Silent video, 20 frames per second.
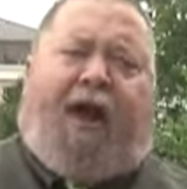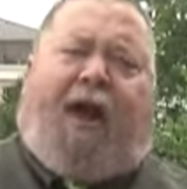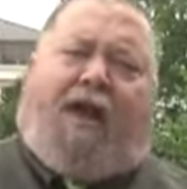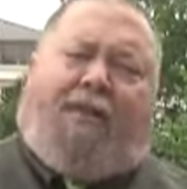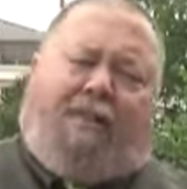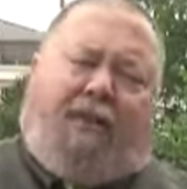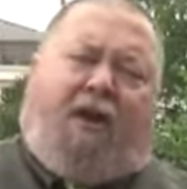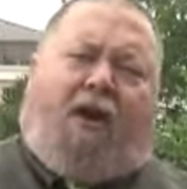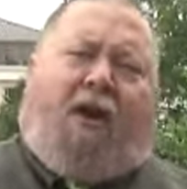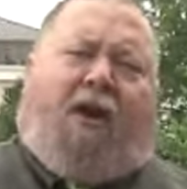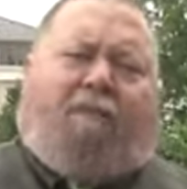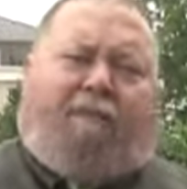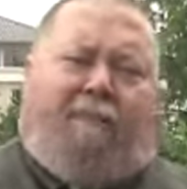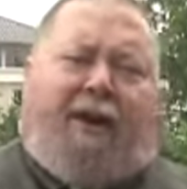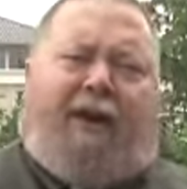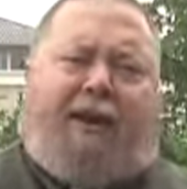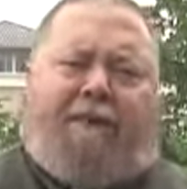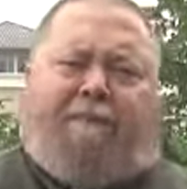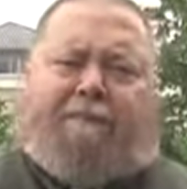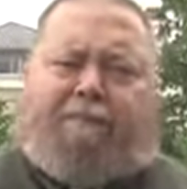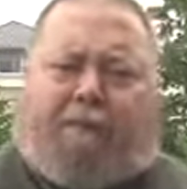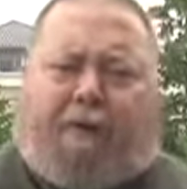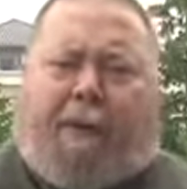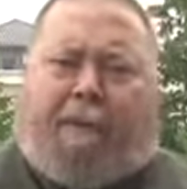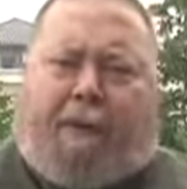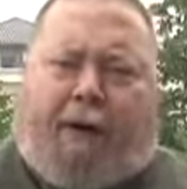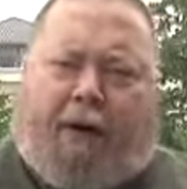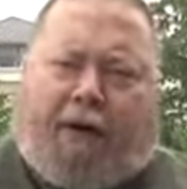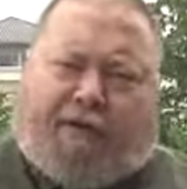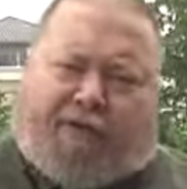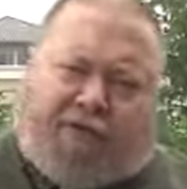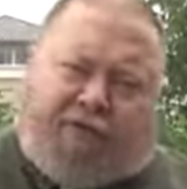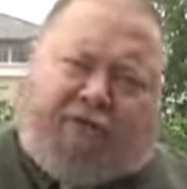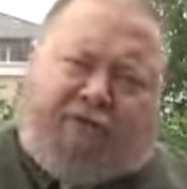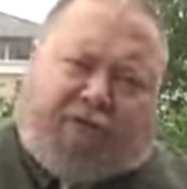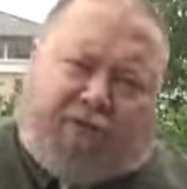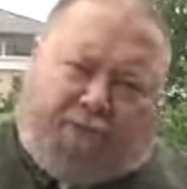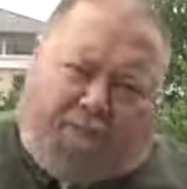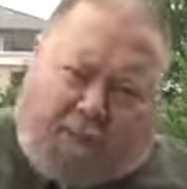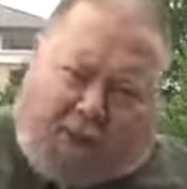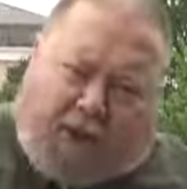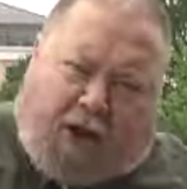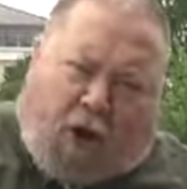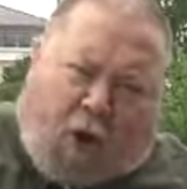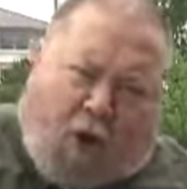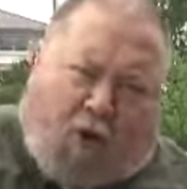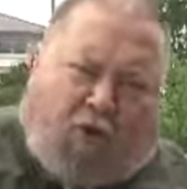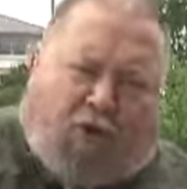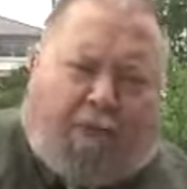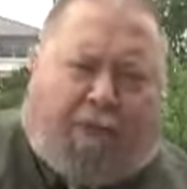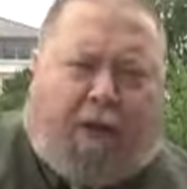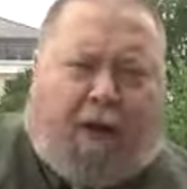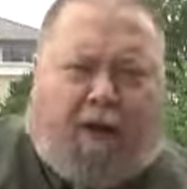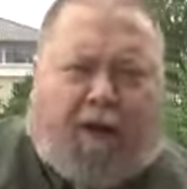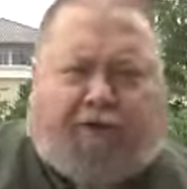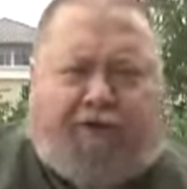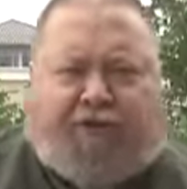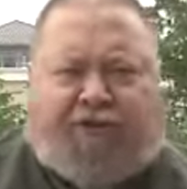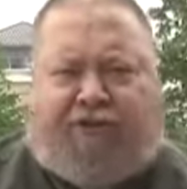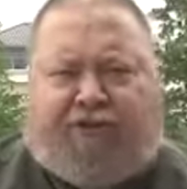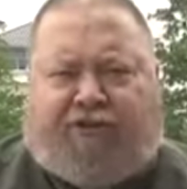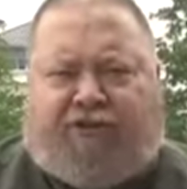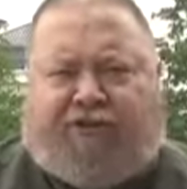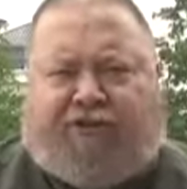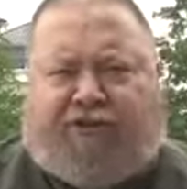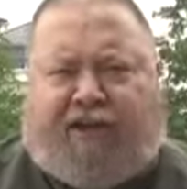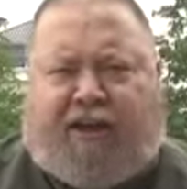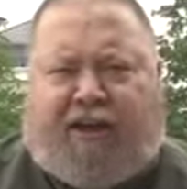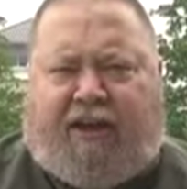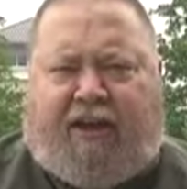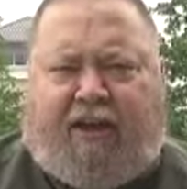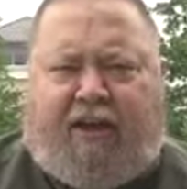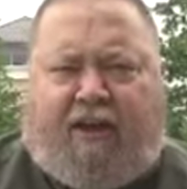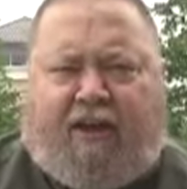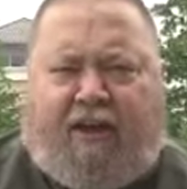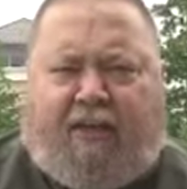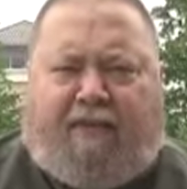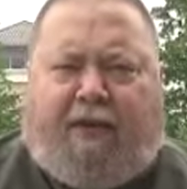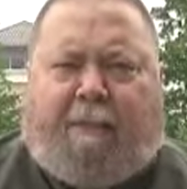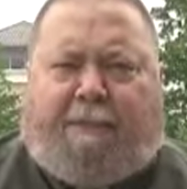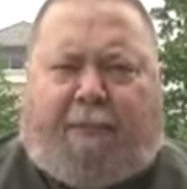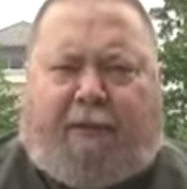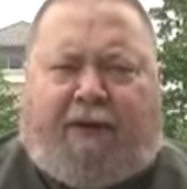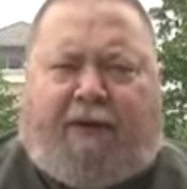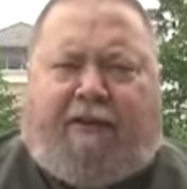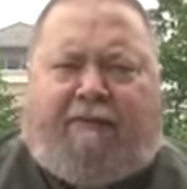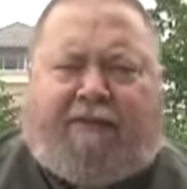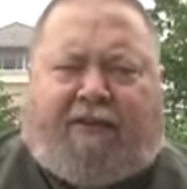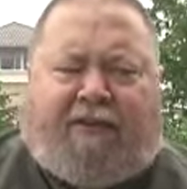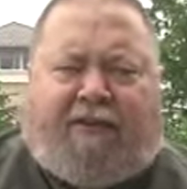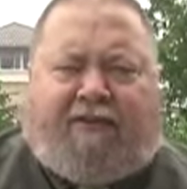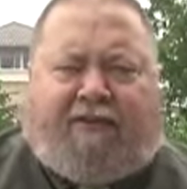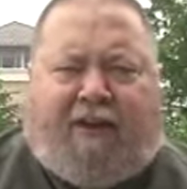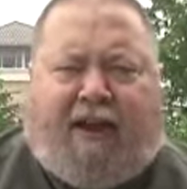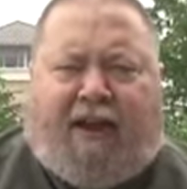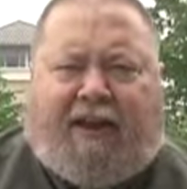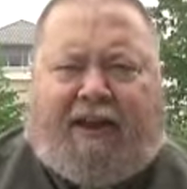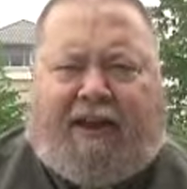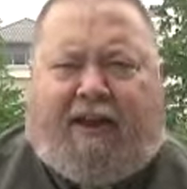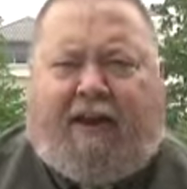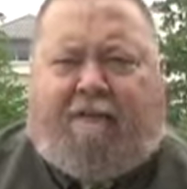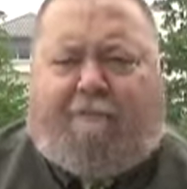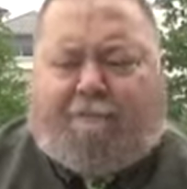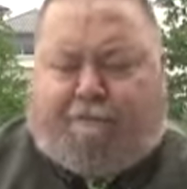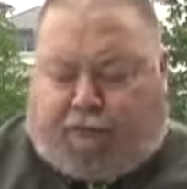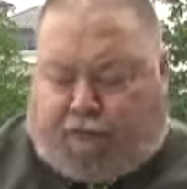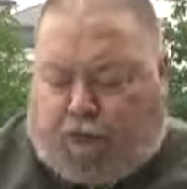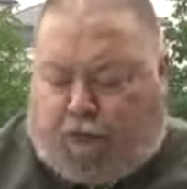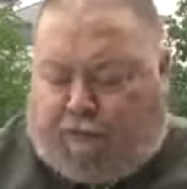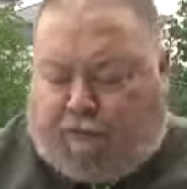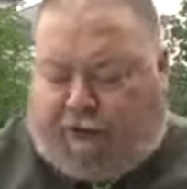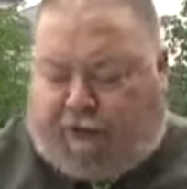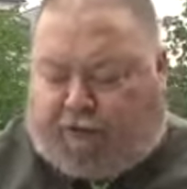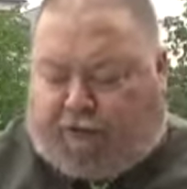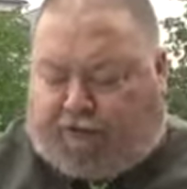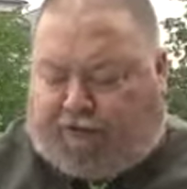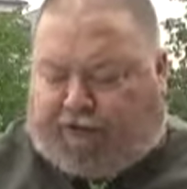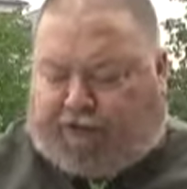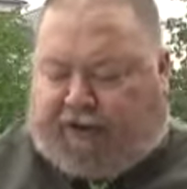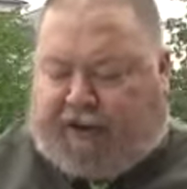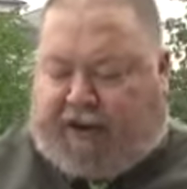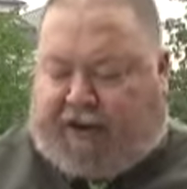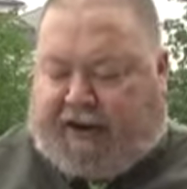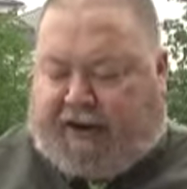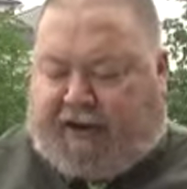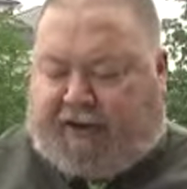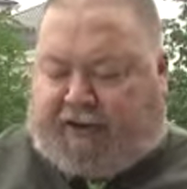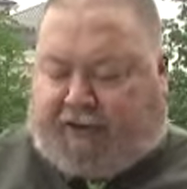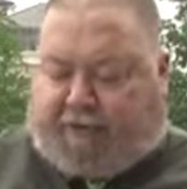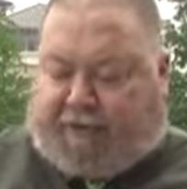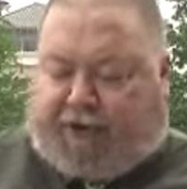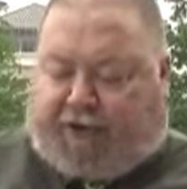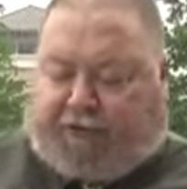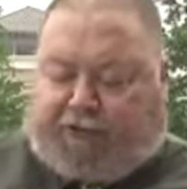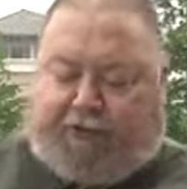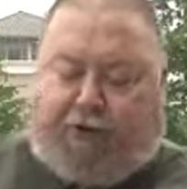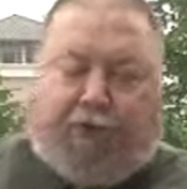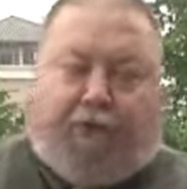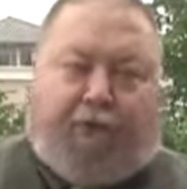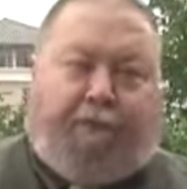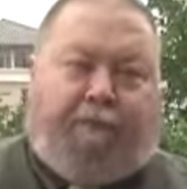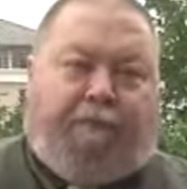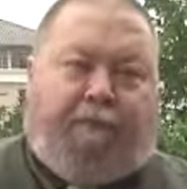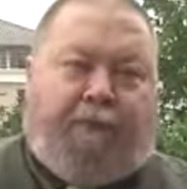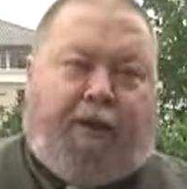And there are many apologists, many older apologists, I should say, that believed in this idea of proving Christianity to be true.